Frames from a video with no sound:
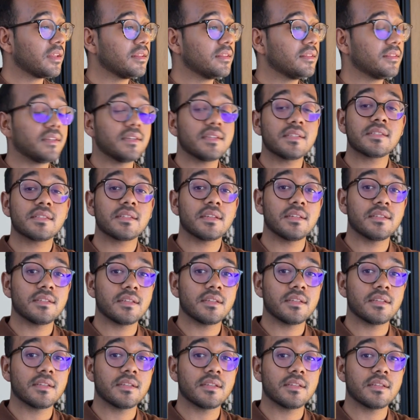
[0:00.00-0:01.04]
This is
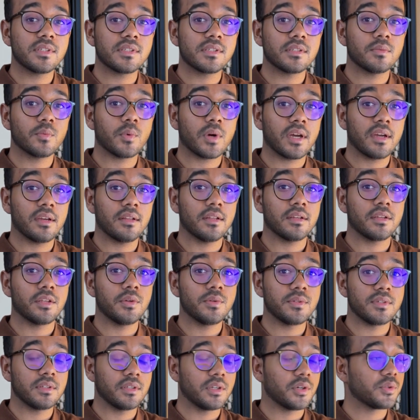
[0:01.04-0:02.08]
another reason why I like
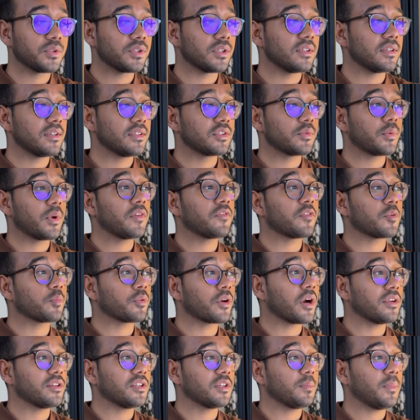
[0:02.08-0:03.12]
using Notion. It's great for
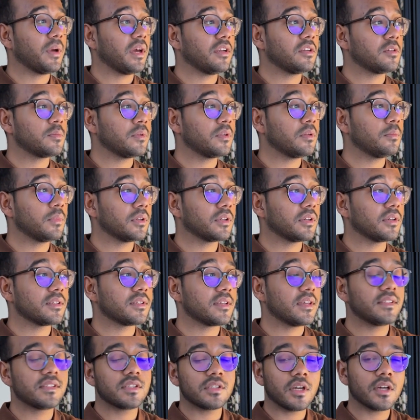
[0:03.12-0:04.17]
project management because
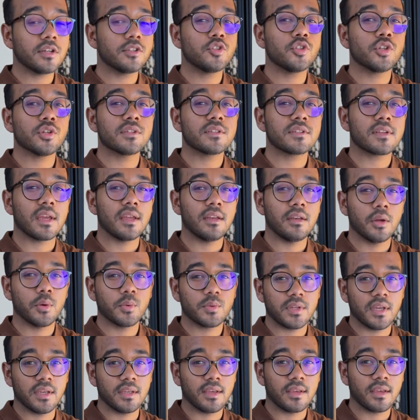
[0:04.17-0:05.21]
it's not just a
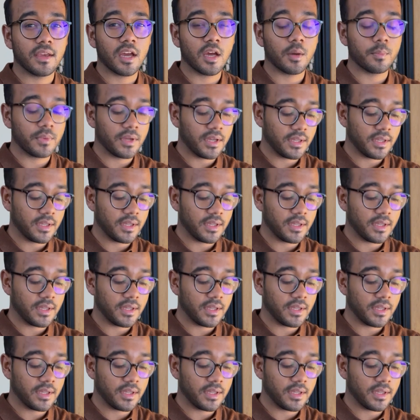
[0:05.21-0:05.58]
note-taking app.